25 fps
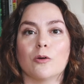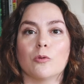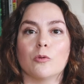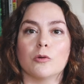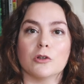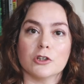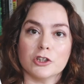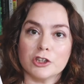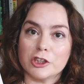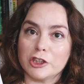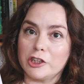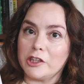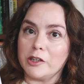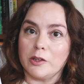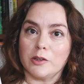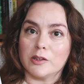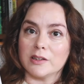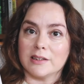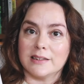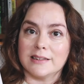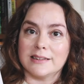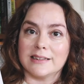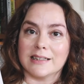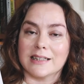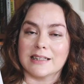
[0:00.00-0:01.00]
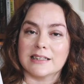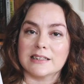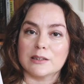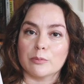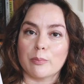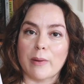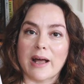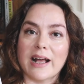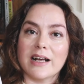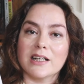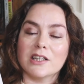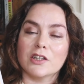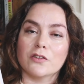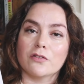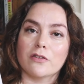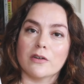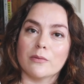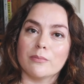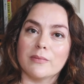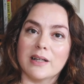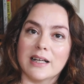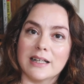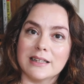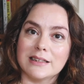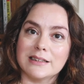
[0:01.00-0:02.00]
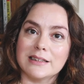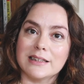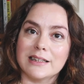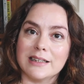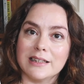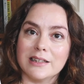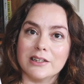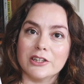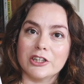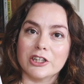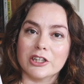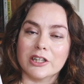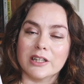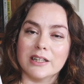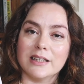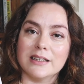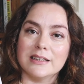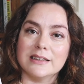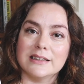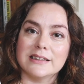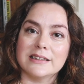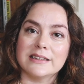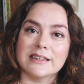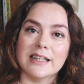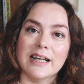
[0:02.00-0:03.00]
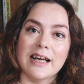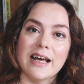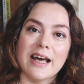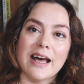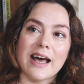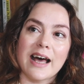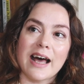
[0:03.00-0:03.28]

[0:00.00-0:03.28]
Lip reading: what students expect from their teachers.